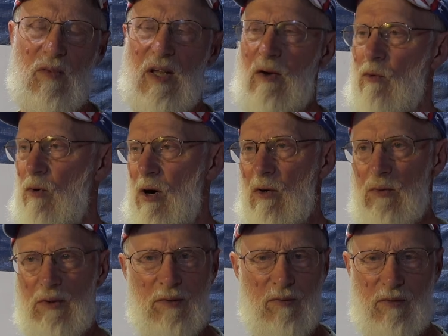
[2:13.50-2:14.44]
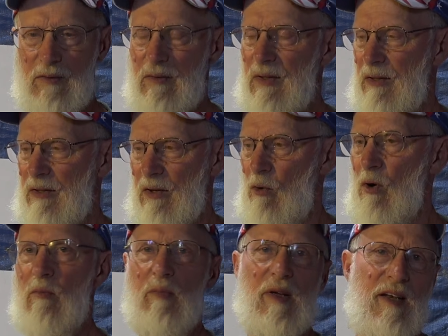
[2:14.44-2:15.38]
It won't, there
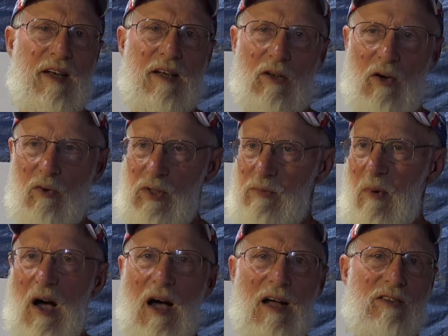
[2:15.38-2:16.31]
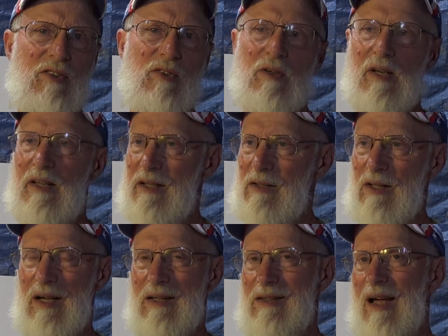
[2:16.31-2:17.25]
won't be any low spots or anything
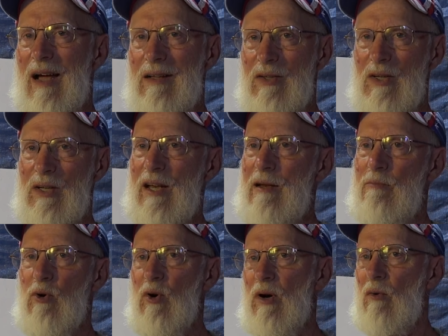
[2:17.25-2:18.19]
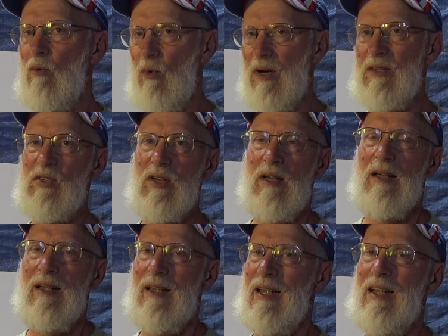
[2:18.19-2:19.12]
like that that keep oil once
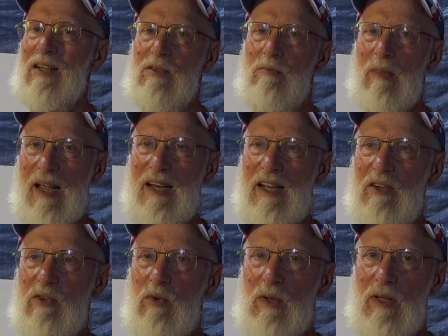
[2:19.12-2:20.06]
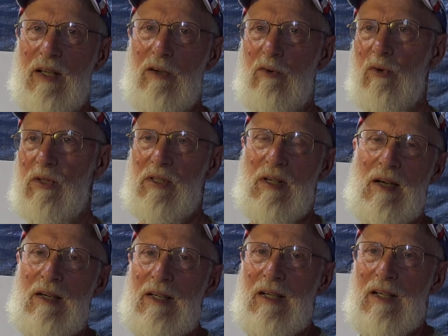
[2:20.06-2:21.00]
it's made into a liquid.
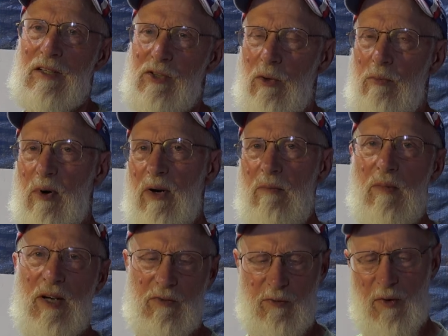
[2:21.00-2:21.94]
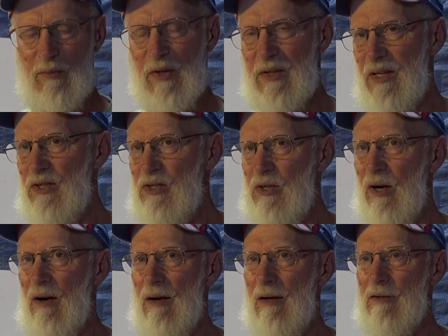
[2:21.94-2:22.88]
So pretty much from the
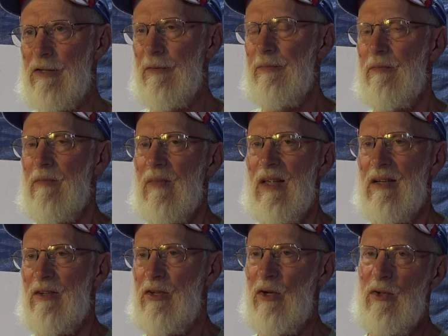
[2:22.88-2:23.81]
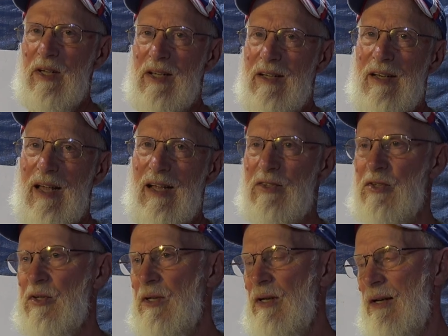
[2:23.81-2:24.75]
discharge to the
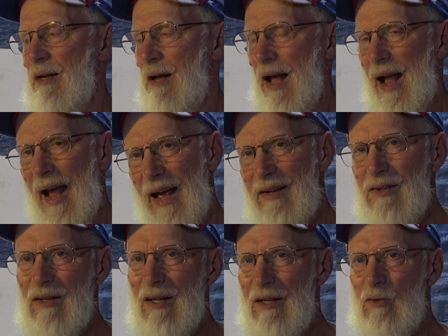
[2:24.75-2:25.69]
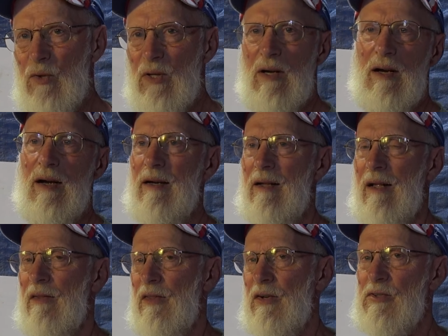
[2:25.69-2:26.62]
condenser and the liquid line,
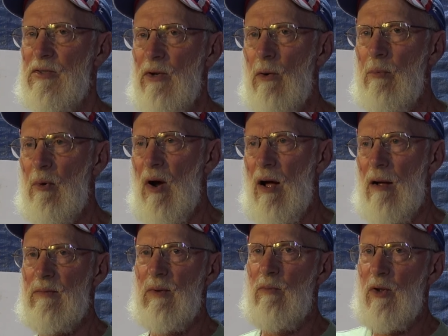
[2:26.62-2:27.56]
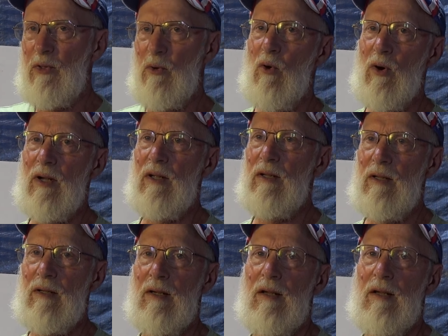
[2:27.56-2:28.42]
there's no problem with oil